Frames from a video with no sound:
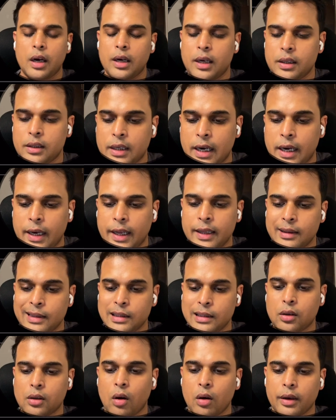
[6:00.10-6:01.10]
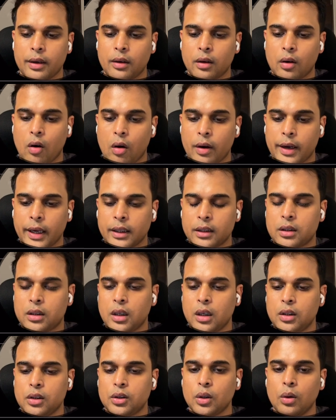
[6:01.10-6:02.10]
understand in this
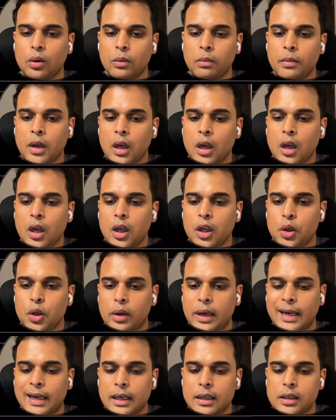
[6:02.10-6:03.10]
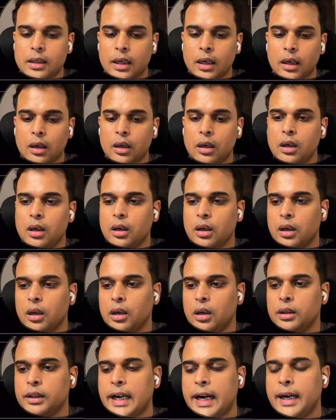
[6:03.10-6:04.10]
context. So you can consider
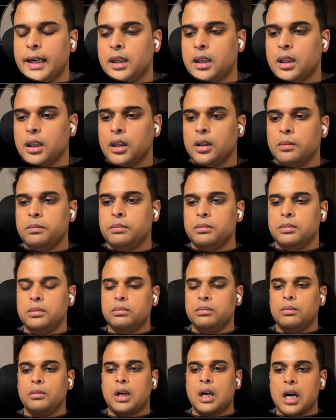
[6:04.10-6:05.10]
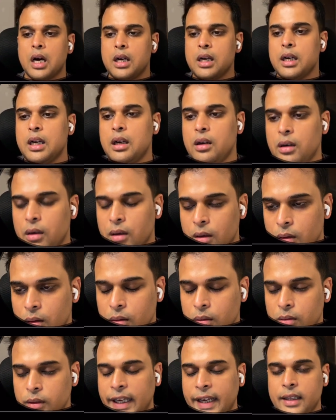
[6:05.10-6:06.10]
that kernel,
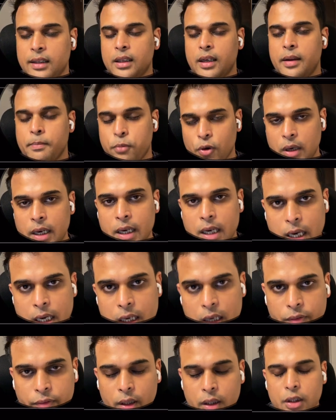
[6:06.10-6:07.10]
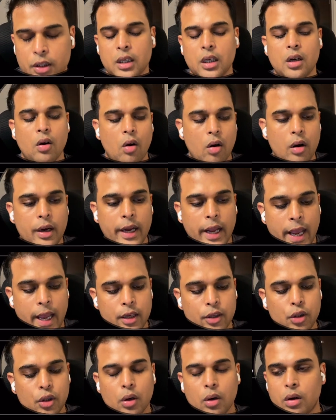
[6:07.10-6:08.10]
there is an important kernel function called
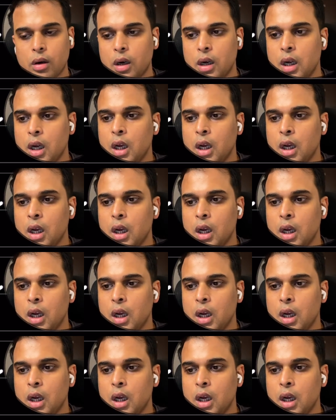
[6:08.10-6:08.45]
as your